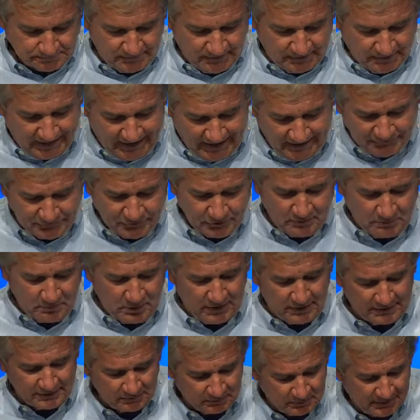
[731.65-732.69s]
after a
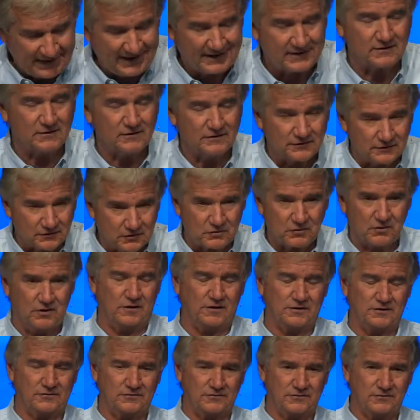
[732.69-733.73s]
bloody battle on the
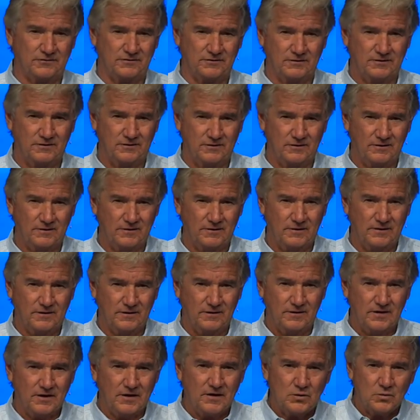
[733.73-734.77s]
cross,
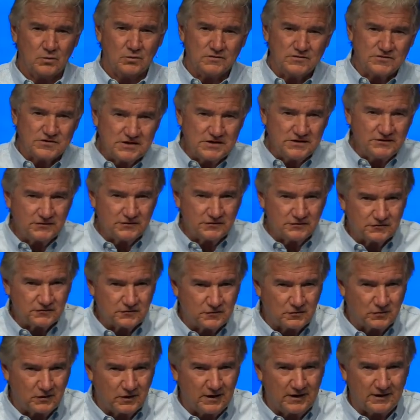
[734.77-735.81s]
when Jesus
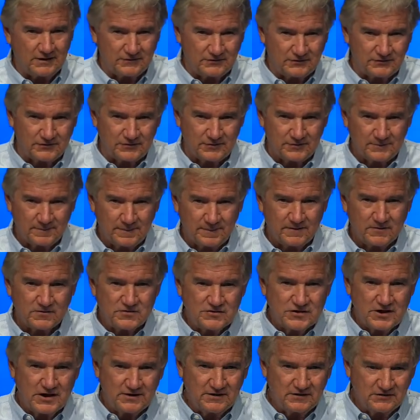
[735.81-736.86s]
Christ
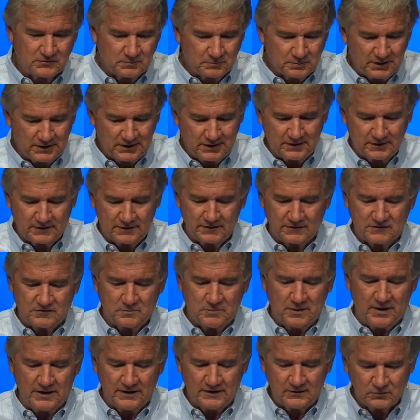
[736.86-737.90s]
shed his blood and his
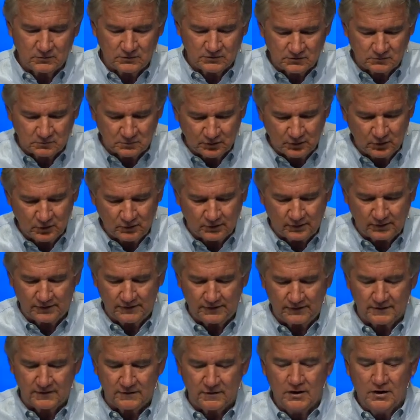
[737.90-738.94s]
body was broken and
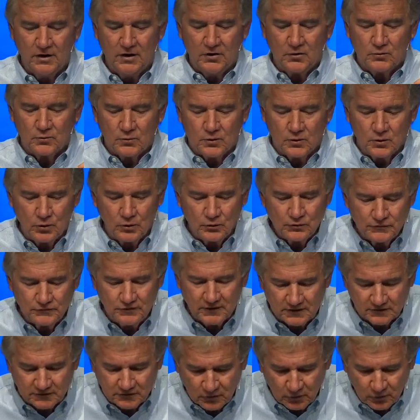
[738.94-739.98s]
then rose
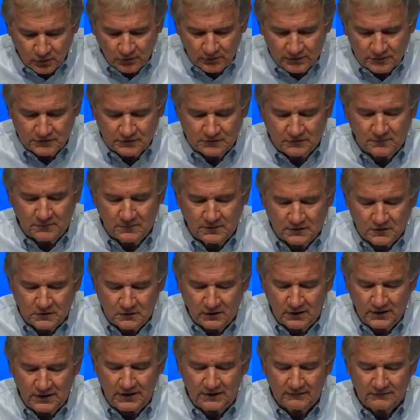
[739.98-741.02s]
victorious from the
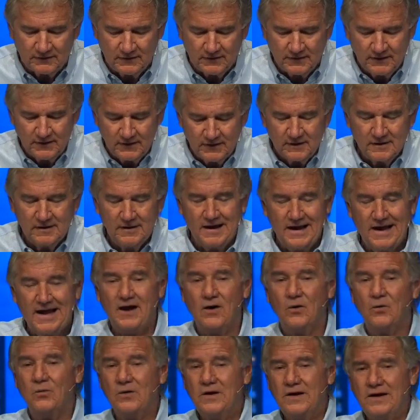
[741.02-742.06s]
grave, now
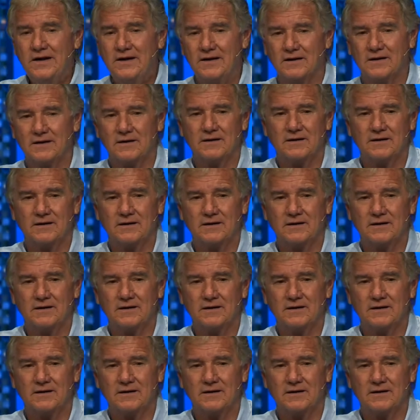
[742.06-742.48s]
we